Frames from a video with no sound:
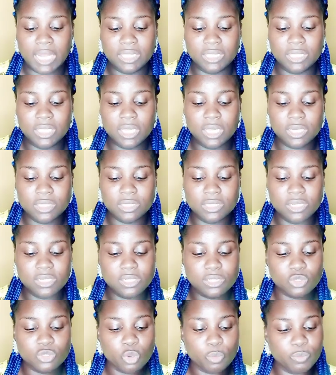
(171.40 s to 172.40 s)
I think
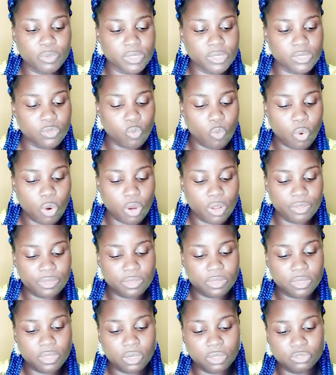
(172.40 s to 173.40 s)
this soap is
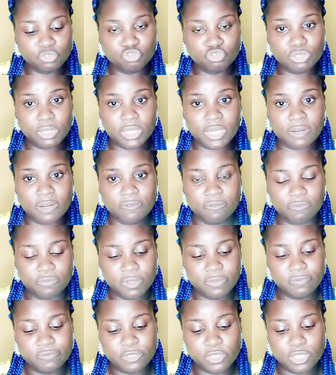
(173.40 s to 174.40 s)

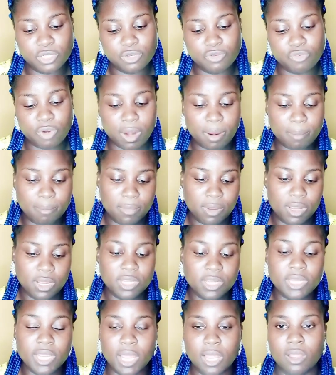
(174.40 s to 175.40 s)
150 gram.
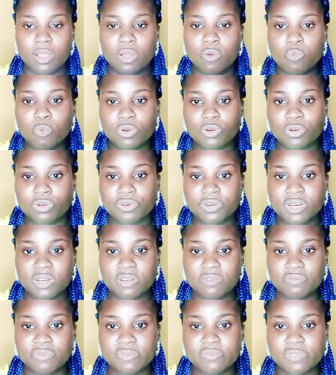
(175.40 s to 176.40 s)
Yeah,
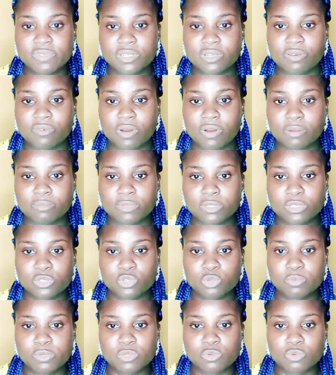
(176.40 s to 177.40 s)
150 gram. The
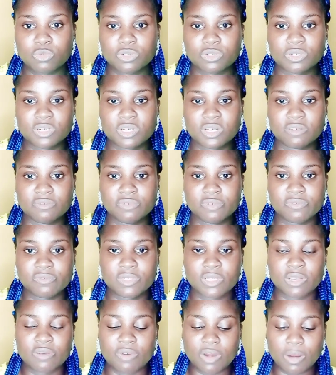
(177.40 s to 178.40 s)
soap is
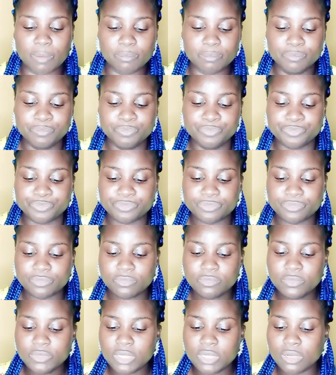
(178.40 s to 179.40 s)
150 gram.
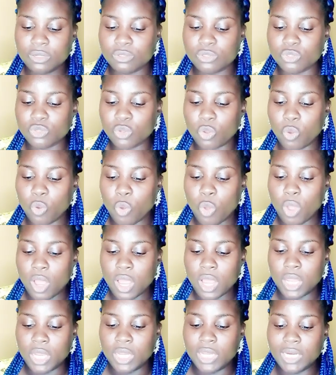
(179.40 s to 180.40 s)
So
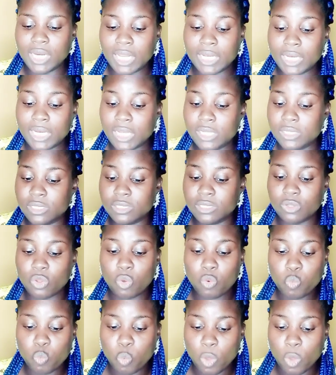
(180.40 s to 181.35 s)
it lathers so